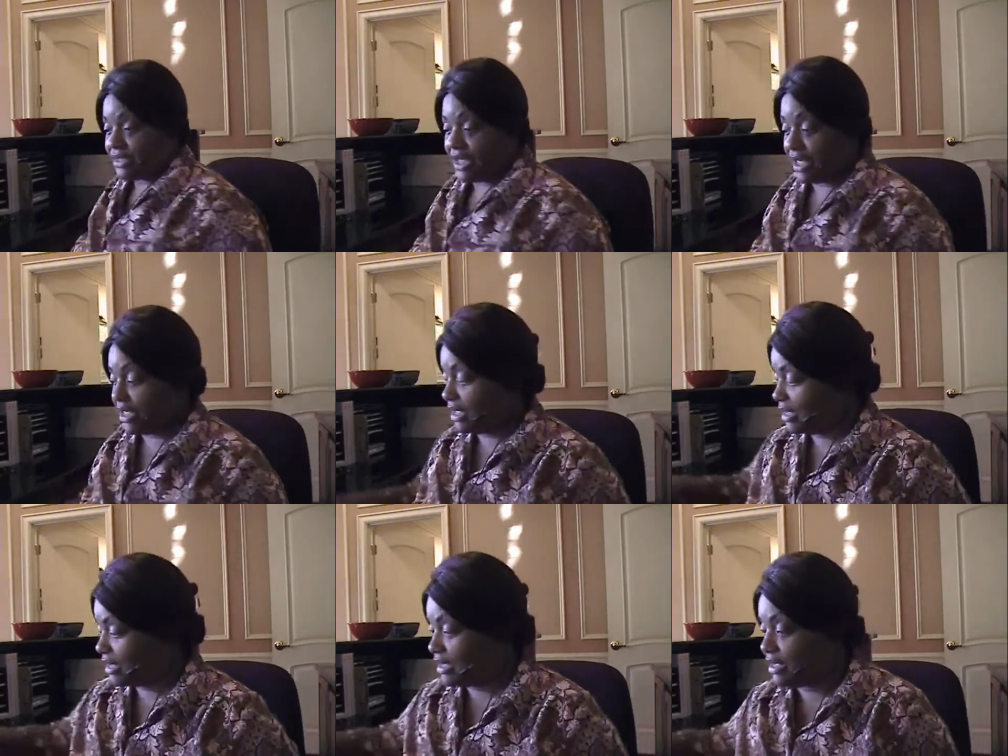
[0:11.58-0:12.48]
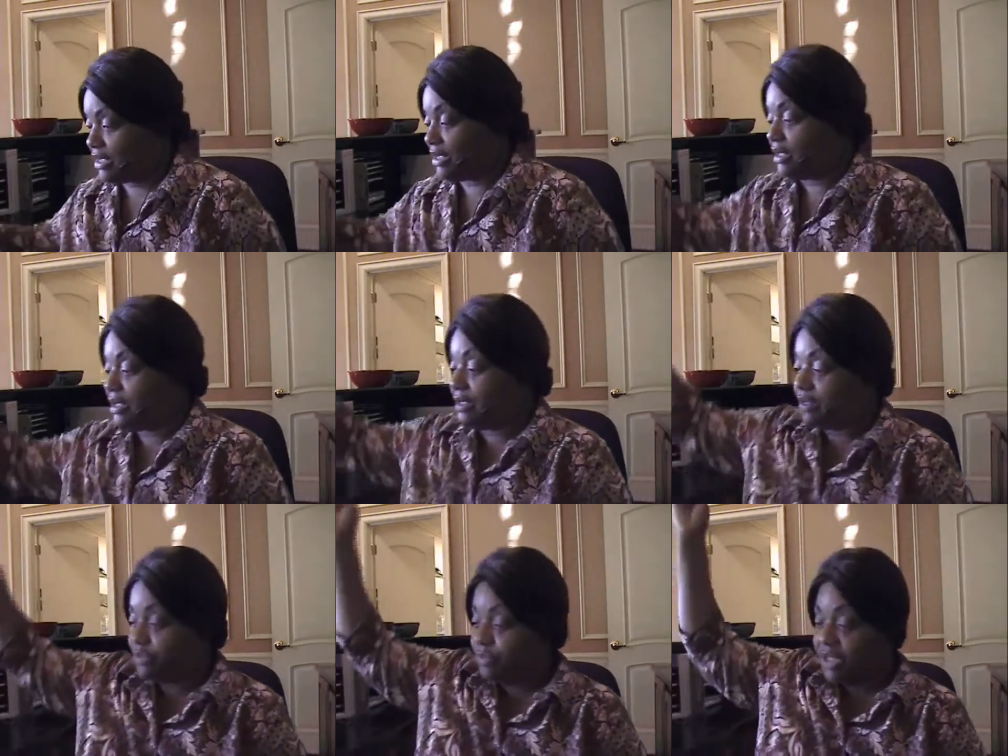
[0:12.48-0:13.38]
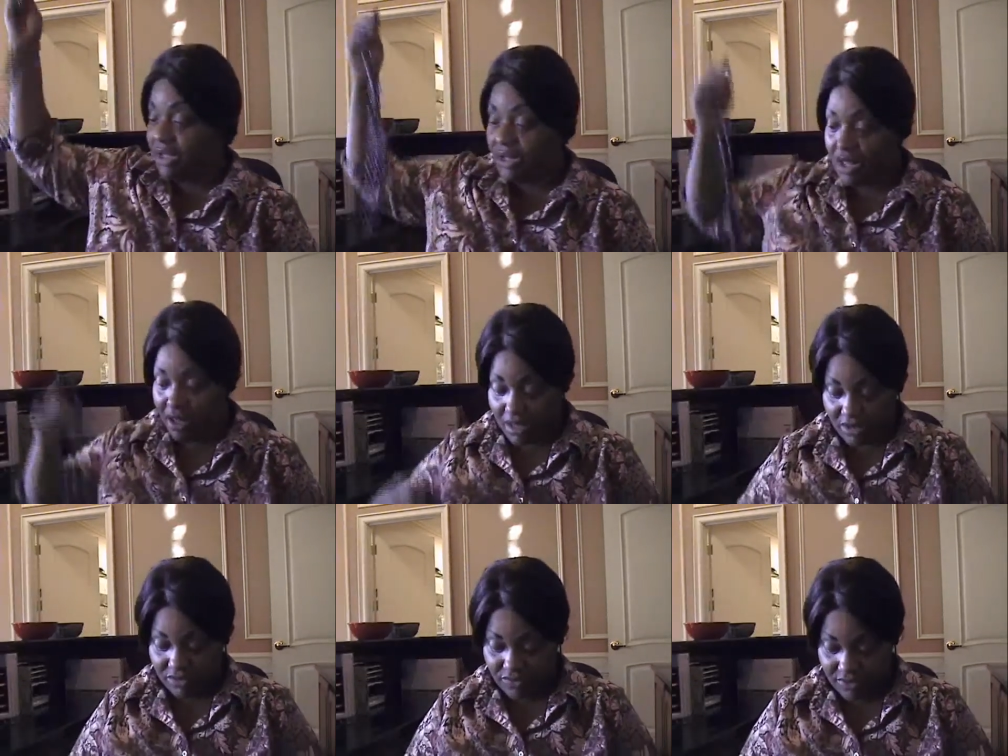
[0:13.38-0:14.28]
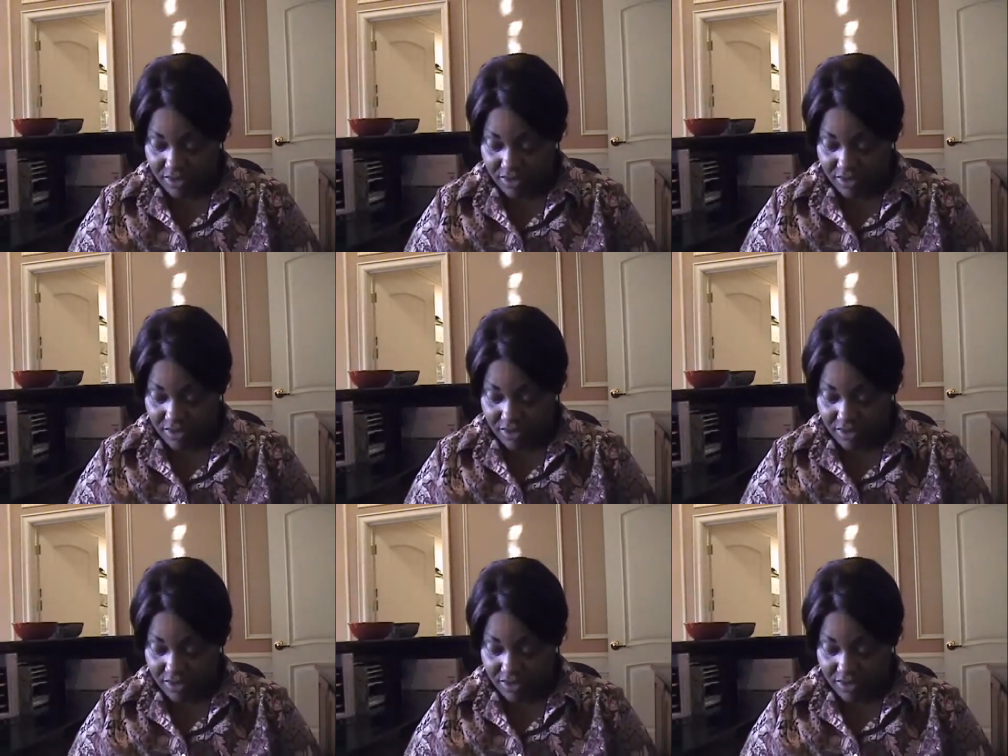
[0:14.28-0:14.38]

day to be alive.